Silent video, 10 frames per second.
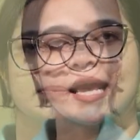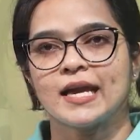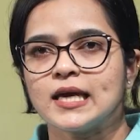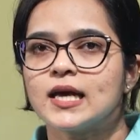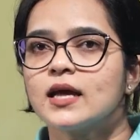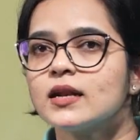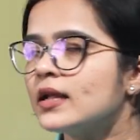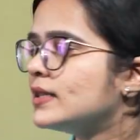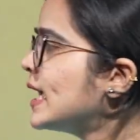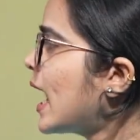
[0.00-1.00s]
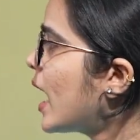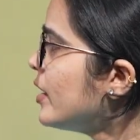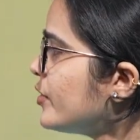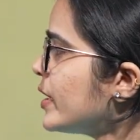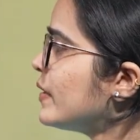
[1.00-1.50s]
Here, the
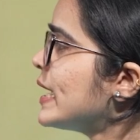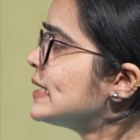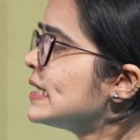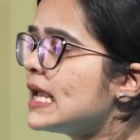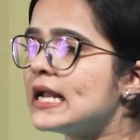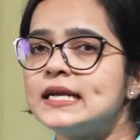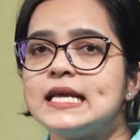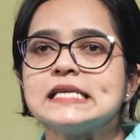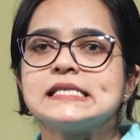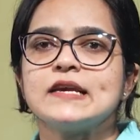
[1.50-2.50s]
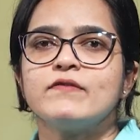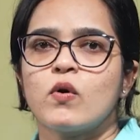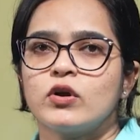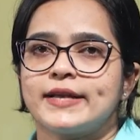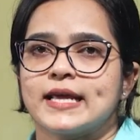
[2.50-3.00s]
unregulated DC
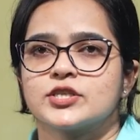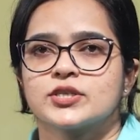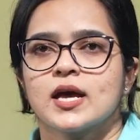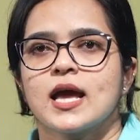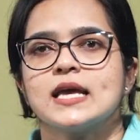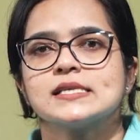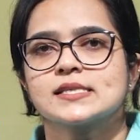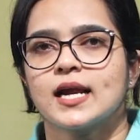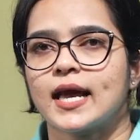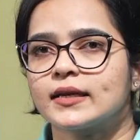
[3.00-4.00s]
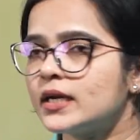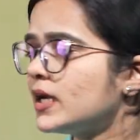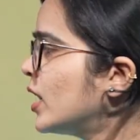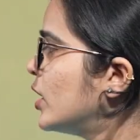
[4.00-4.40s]
voltage is connected